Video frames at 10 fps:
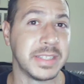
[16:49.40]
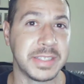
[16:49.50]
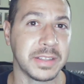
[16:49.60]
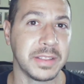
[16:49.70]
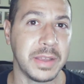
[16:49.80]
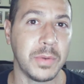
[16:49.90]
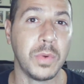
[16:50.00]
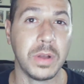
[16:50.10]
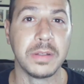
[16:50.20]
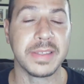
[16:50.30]
statistically
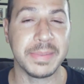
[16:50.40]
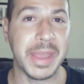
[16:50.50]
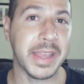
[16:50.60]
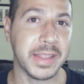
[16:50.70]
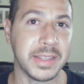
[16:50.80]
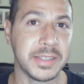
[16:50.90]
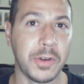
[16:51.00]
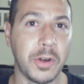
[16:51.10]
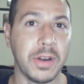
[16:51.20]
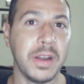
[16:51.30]
will make it
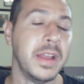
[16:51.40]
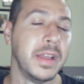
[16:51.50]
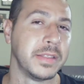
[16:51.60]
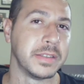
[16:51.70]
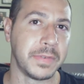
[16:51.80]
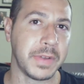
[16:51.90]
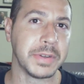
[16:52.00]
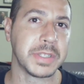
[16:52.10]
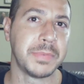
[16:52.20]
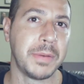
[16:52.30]
this far. There's a
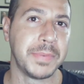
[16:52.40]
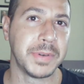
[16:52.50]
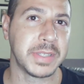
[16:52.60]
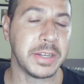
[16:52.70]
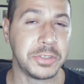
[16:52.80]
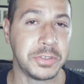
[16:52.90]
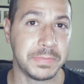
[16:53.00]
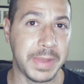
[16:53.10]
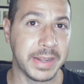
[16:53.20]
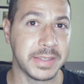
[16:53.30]
very small percentage
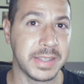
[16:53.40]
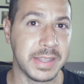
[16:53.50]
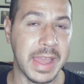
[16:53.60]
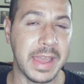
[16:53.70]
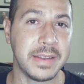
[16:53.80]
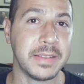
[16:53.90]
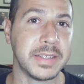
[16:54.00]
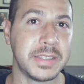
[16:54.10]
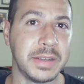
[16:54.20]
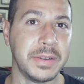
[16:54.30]
who's made it to the end of
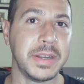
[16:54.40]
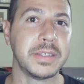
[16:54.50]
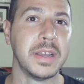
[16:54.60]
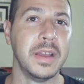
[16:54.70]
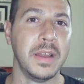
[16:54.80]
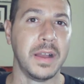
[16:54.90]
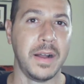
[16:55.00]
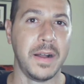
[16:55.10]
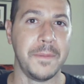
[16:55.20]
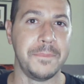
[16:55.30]
the series.
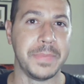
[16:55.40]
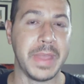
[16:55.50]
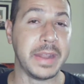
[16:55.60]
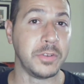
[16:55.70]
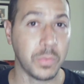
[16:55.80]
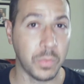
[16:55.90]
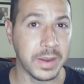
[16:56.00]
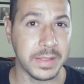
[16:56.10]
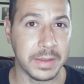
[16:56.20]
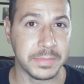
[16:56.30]
Um, and you're
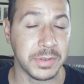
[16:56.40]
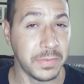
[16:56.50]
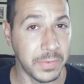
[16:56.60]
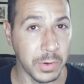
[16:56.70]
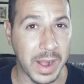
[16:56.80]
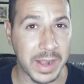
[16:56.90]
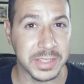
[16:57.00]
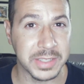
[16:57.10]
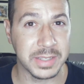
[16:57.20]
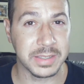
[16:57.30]
one of them. So if you're
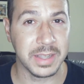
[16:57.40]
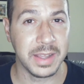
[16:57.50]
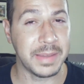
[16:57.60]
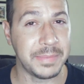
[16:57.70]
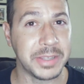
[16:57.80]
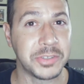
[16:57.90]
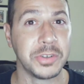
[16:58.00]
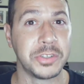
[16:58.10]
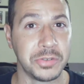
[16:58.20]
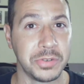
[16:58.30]
watching this, that means
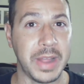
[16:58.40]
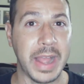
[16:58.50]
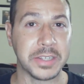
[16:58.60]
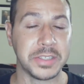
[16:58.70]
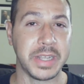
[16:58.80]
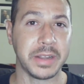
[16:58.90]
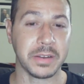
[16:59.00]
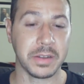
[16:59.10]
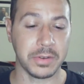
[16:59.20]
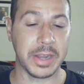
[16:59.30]
you're a true action
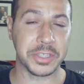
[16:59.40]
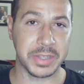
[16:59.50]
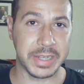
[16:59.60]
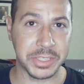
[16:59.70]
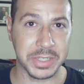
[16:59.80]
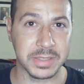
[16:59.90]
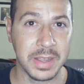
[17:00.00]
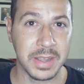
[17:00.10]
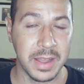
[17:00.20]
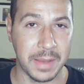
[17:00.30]
taker.
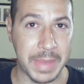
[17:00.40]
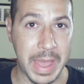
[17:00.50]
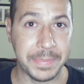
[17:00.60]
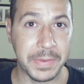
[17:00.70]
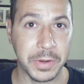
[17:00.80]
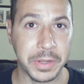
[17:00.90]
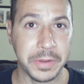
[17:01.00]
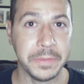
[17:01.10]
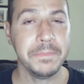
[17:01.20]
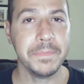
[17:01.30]
Congratulations. I'm happy for
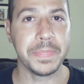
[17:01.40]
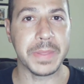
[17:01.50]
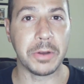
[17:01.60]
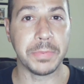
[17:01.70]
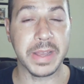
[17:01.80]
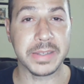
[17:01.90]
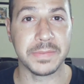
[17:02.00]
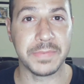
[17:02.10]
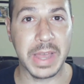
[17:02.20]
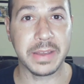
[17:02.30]
you. I hope you got
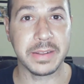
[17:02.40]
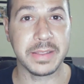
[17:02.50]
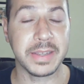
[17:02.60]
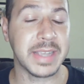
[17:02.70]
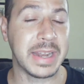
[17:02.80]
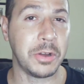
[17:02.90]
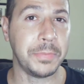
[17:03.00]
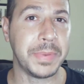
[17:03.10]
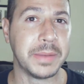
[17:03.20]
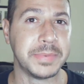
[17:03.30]
some value out of this, and I
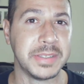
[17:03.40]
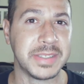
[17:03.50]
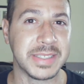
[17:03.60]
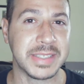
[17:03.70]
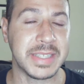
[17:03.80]
hope it helps you